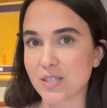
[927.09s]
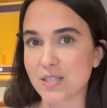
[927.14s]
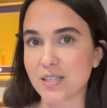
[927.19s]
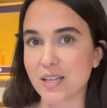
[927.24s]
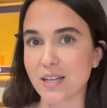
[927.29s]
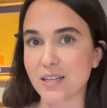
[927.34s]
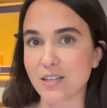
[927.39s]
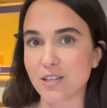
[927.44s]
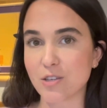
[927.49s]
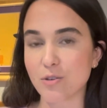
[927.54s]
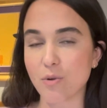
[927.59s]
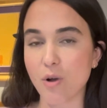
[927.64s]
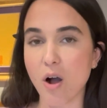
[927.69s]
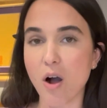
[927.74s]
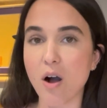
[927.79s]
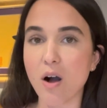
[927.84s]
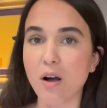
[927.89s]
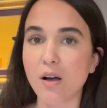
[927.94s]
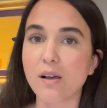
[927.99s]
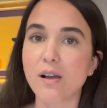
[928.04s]
sending you
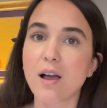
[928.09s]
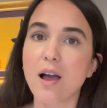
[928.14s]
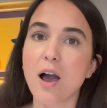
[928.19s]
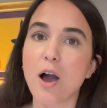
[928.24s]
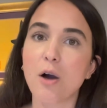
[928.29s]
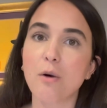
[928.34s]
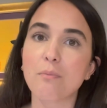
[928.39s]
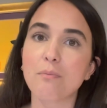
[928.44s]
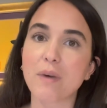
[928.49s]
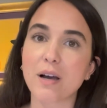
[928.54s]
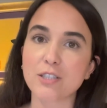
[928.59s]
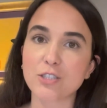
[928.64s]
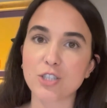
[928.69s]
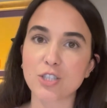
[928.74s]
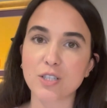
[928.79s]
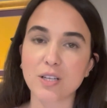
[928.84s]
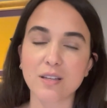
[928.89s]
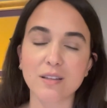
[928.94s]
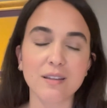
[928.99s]
all much